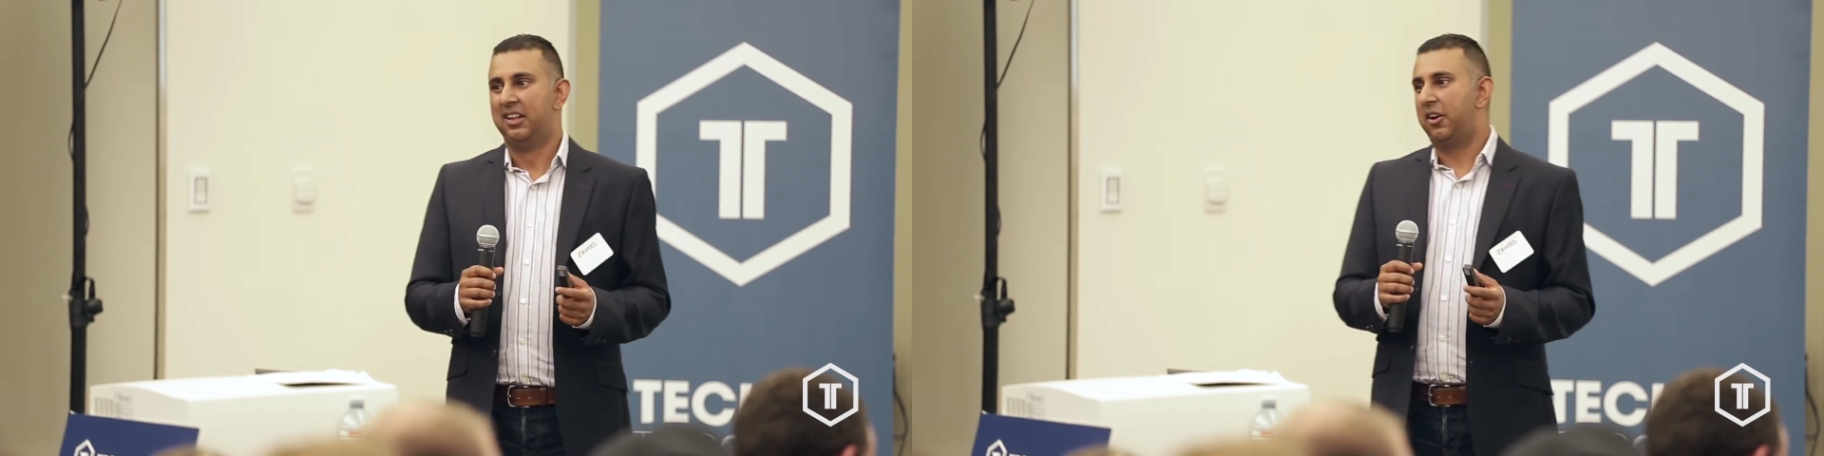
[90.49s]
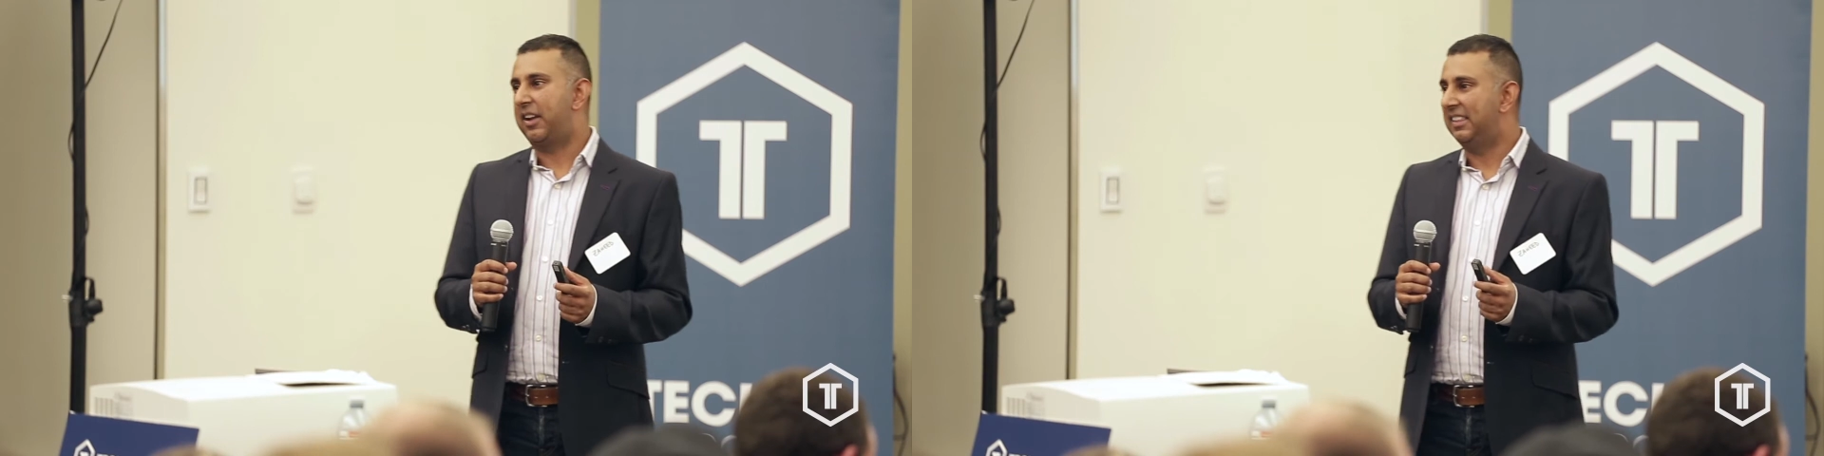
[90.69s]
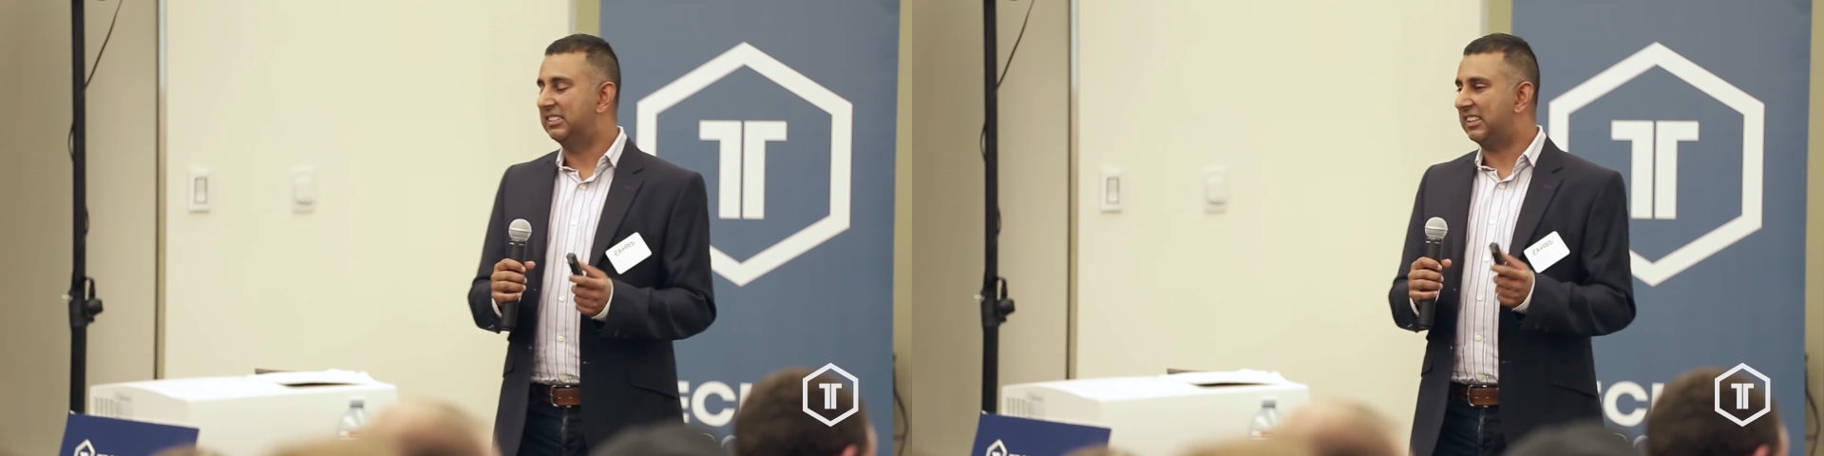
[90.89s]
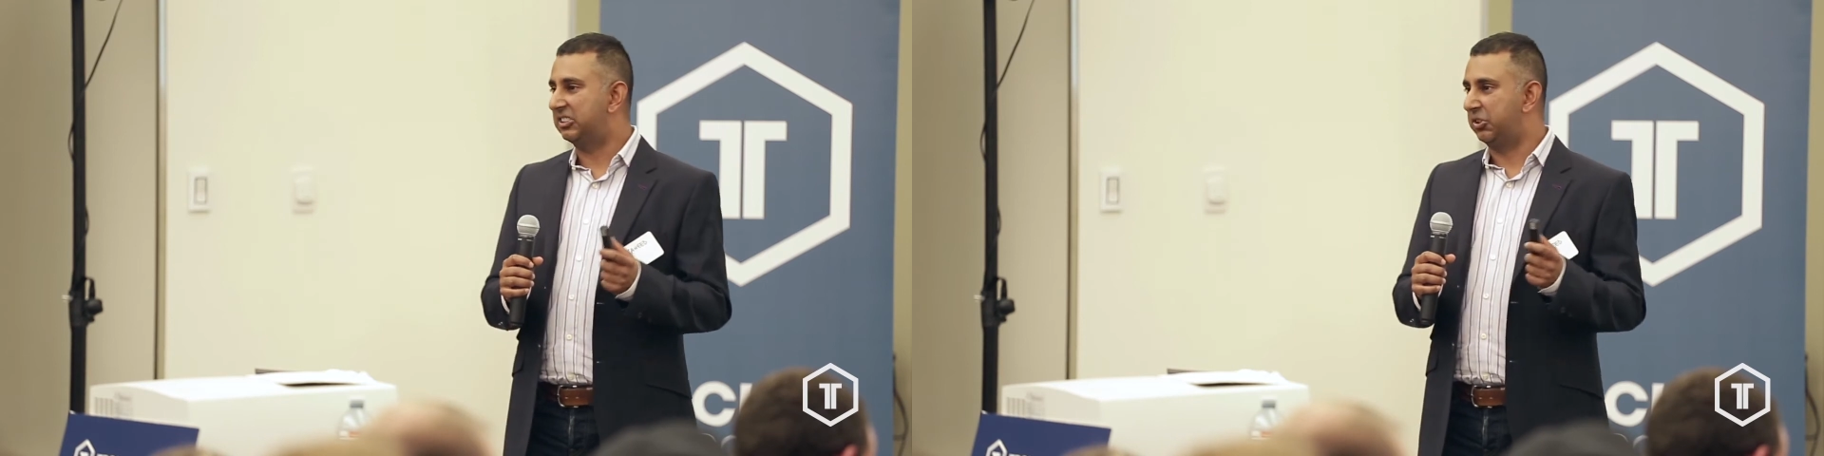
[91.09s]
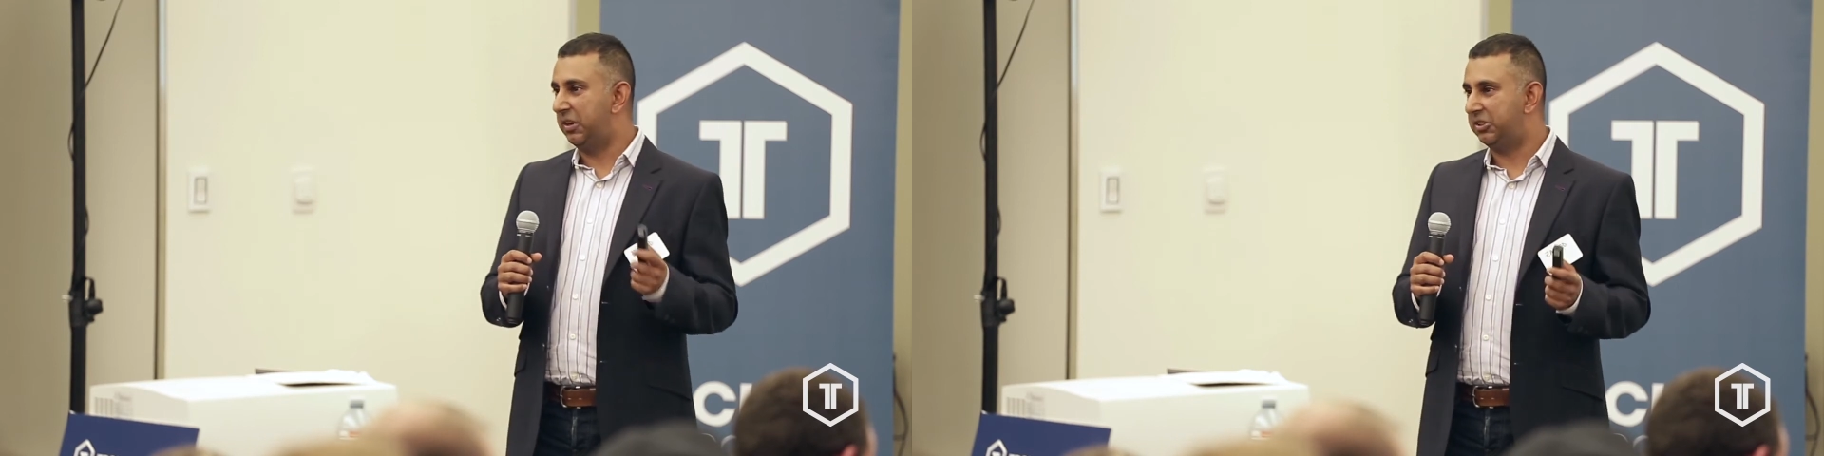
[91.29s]
okay, these
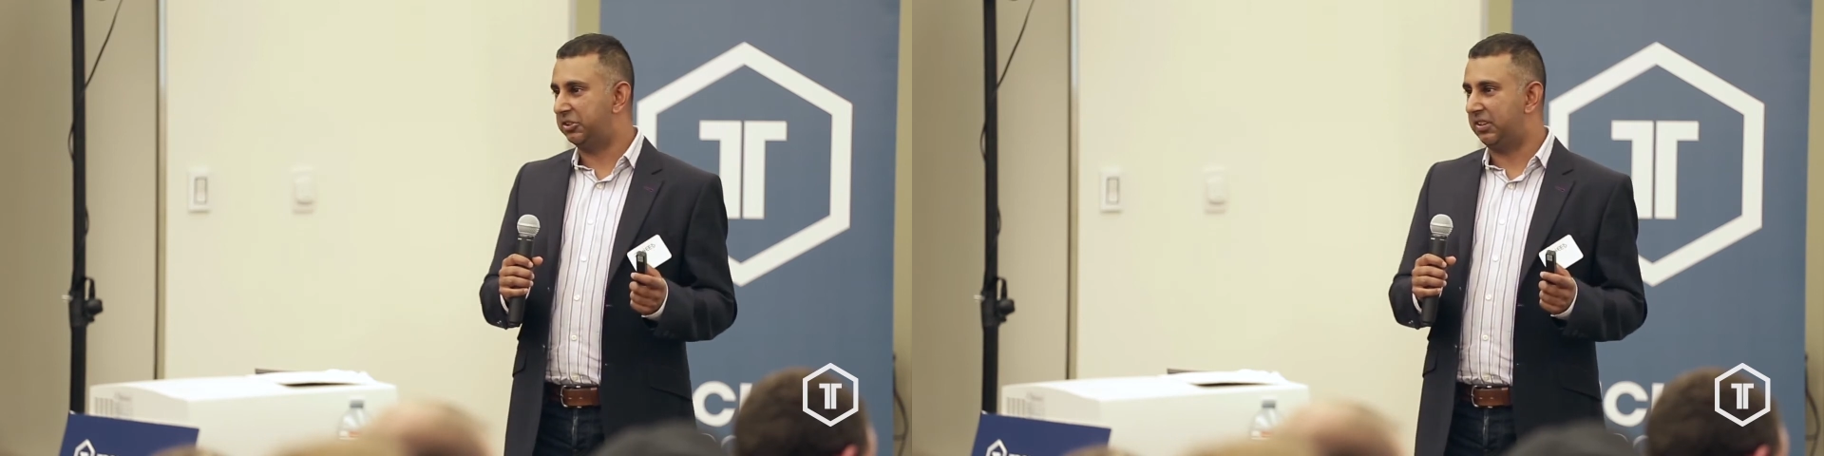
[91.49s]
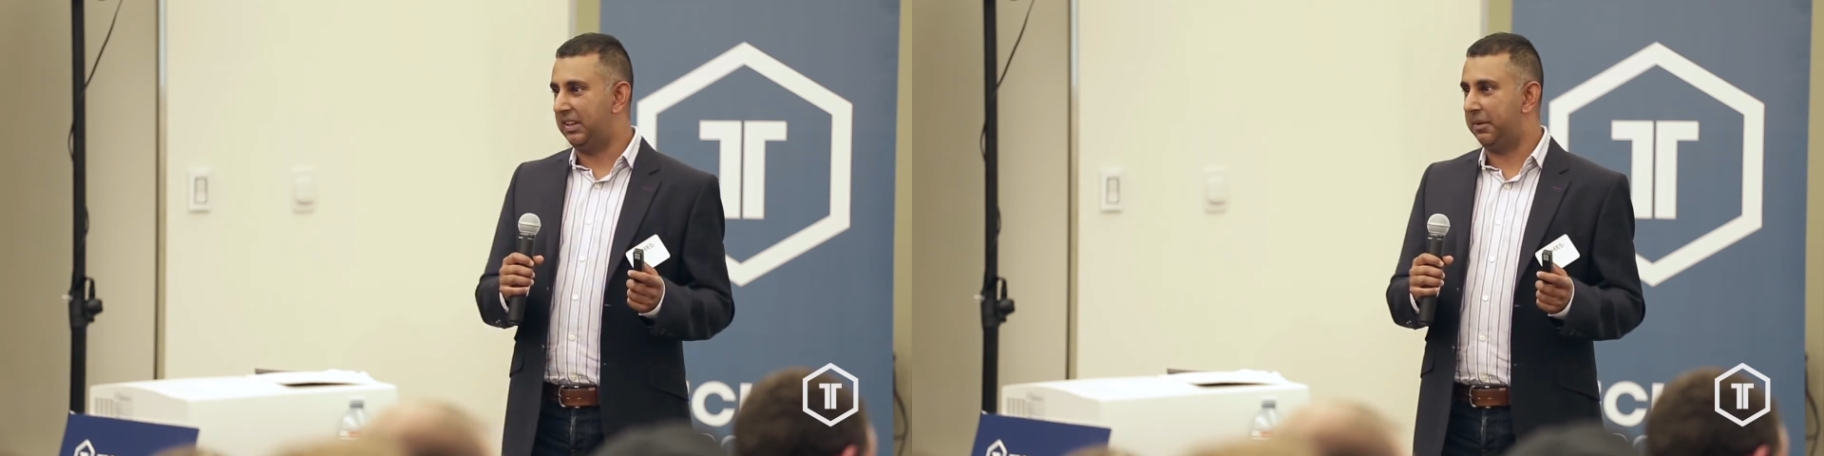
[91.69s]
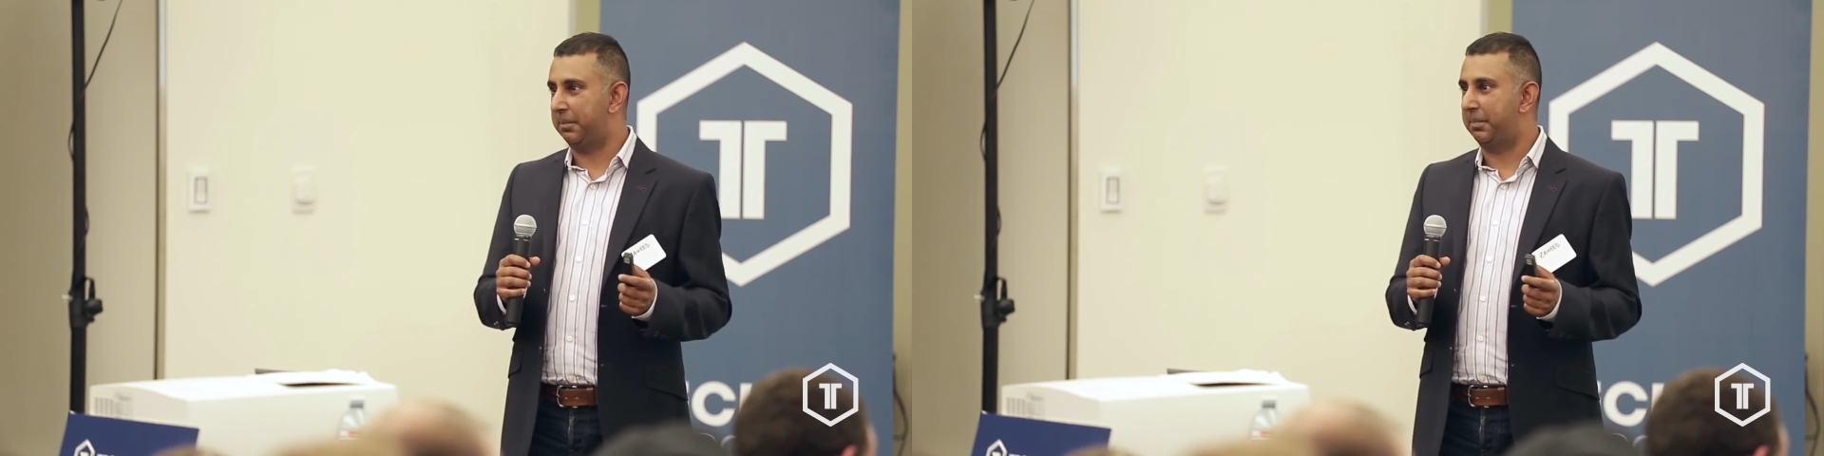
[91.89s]
guys are interesting,